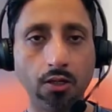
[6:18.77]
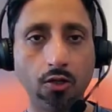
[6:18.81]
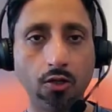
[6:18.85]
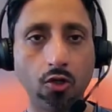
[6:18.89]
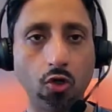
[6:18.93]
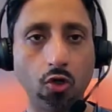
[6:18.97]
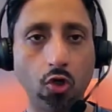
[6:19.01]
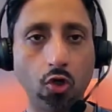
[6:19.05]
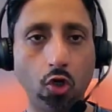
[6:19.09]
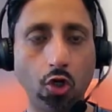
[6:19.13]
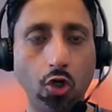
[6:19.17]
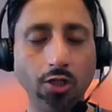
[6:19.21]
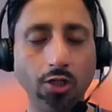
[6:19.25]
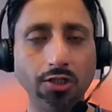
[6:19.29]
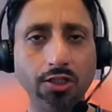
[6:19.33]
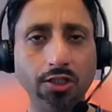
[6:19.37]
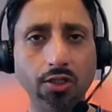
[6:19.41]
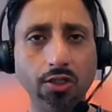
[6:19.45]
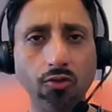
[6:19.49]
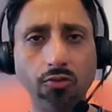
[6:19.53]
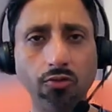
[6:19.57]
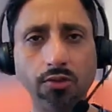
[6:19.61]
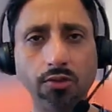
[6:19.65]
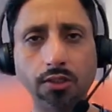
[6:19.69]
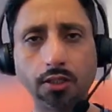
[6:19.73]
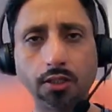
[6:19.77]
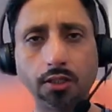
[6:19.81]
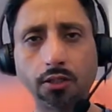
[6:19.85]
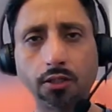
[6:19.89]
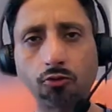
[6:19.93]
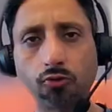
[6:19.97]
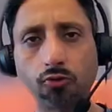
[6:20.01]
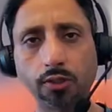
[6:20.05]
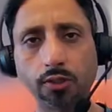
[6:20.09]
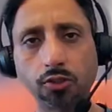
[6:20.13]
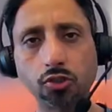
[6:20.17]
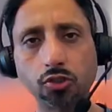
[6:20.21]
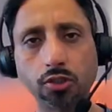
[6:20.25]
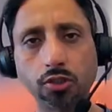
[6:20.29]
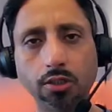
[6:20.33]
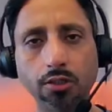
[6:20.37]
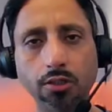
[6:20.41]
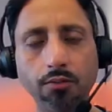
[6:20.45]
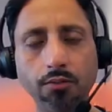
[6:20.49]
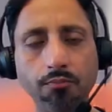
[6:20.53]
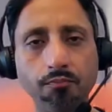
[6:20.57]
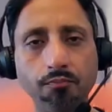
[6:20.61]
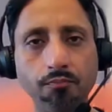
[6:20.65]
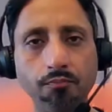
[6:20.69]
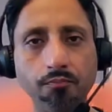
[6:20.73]
Although the structure
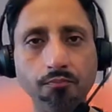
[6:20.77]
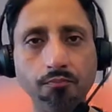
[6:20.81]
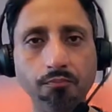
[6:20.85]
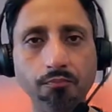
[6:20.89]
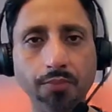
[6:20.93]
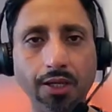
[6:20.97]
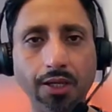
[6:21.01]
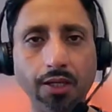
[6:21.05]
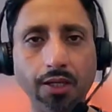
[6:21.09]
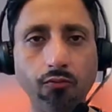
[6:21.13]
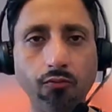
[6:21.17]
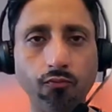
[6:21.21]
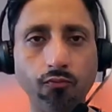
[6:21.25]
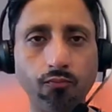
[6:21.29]
may